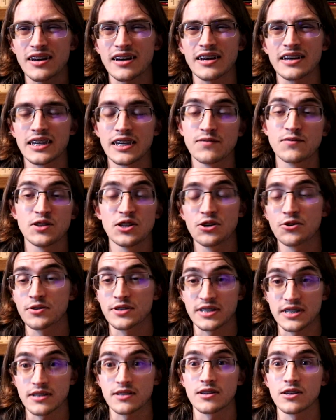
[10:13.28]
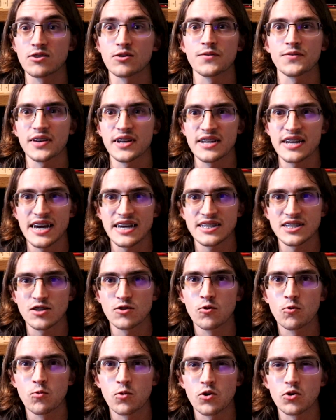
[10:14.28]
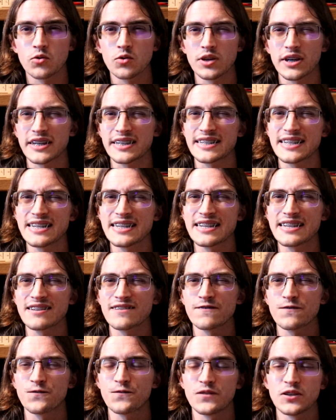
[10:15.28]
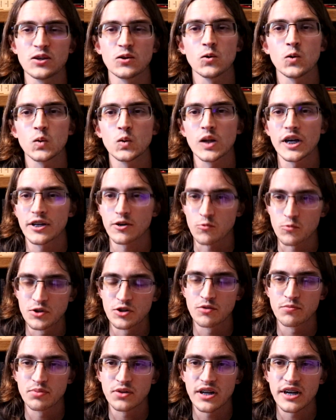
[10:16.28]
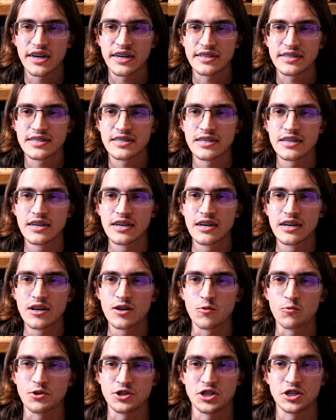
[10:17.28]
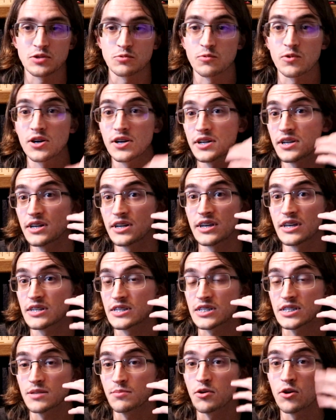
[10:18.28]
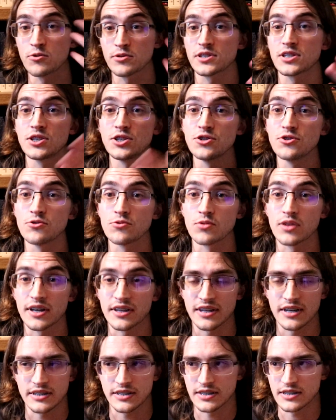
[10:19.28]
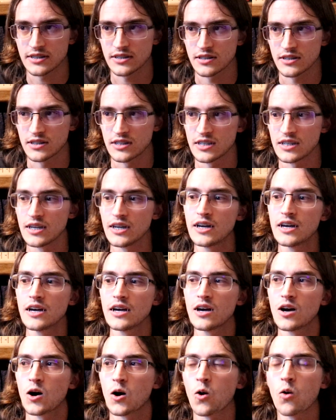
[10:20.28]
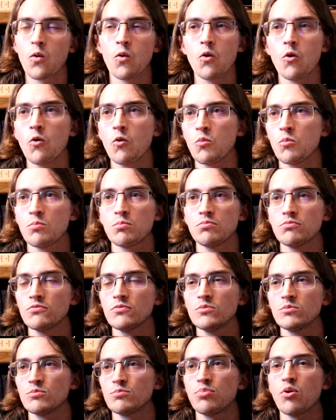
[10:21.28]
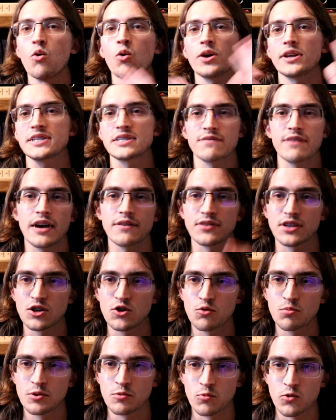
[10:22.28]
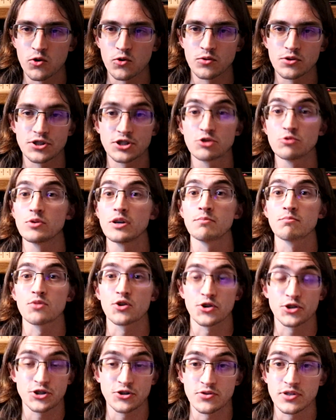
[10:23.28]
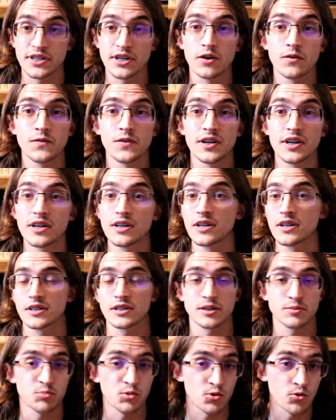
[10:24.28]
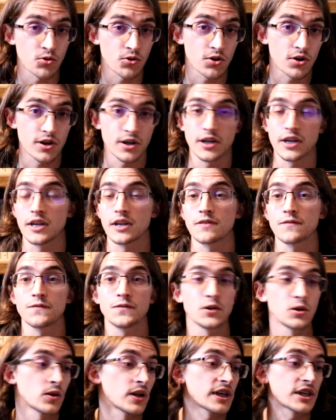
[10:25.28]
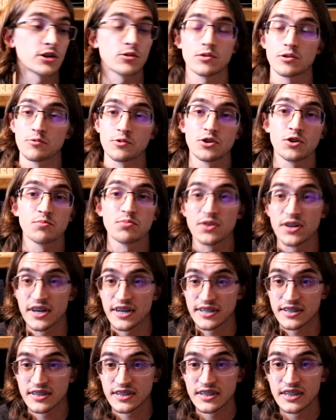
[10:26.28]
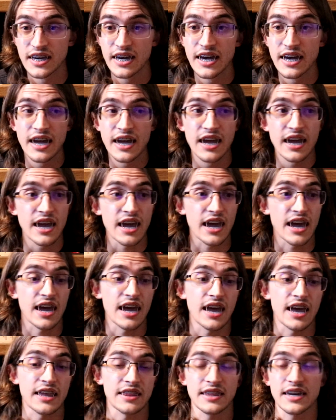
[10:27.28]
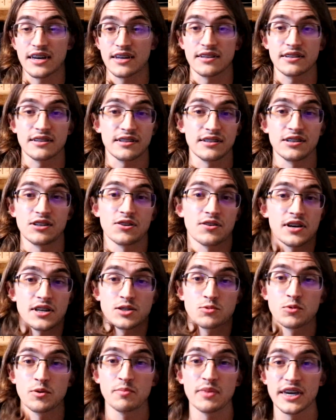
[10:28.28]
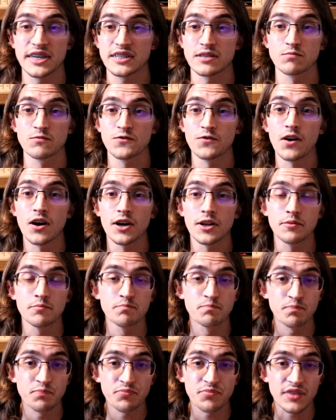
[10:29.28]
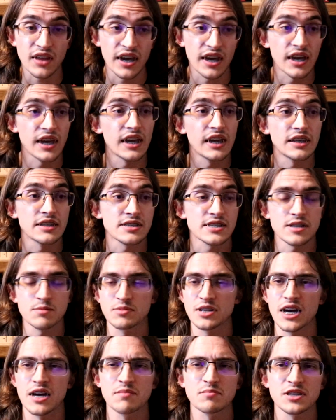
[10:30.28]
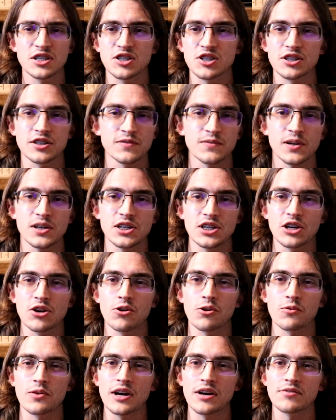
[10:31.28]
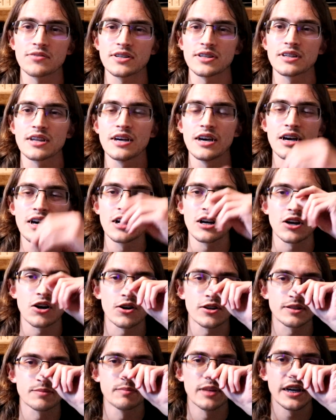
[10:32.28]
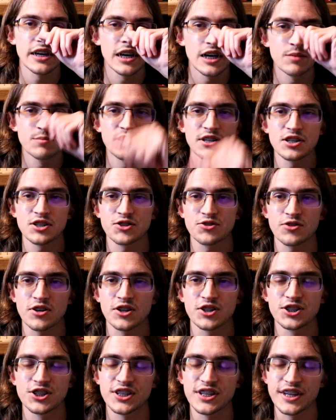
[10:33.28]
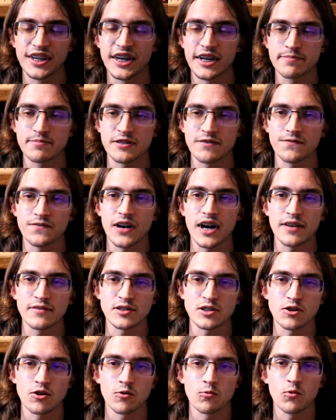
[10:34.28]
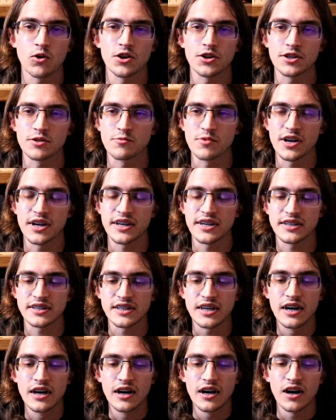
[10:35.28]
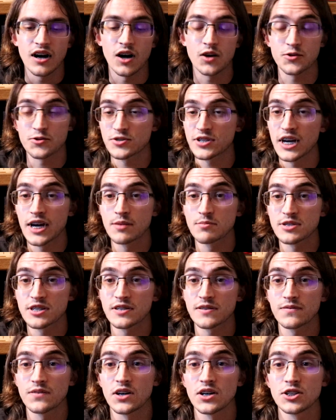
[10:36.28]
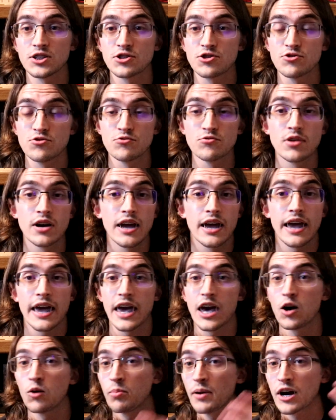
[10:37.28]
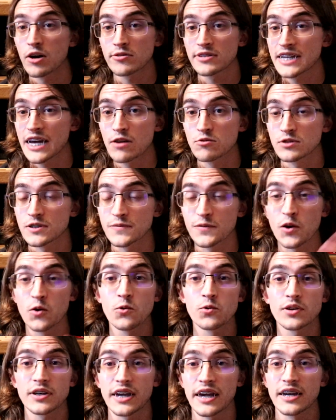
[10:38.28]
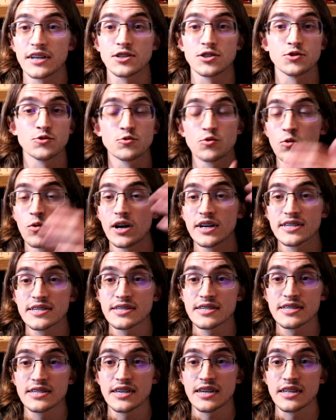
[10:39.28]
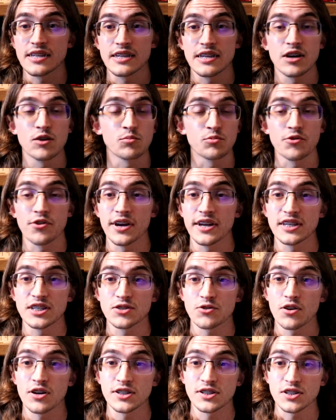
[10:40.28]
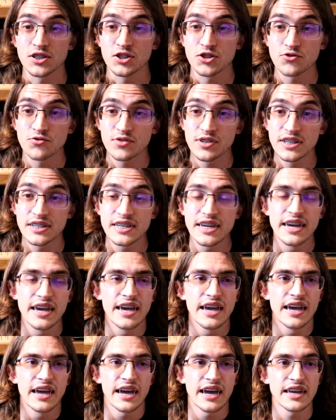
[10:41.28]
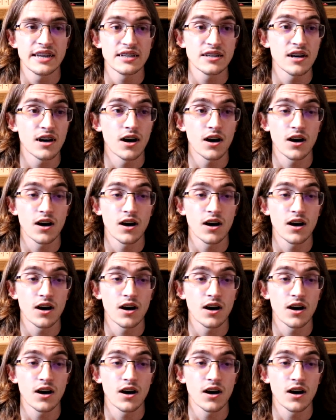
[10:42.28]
even though it's a fantastical world, it didn't feel like a real place, which is what it's supposed to do. Like that's the whole point of having an open world, is to immerse yourself in it and explore and feel like you're in a real place. And that's what makes them fun. And sometimes it's just fun to go around and cause mayhem and destruction and get up to 5-star wanted ratings. Other times it's fun to help out townsfolk and do quests and help grannies cross the street. And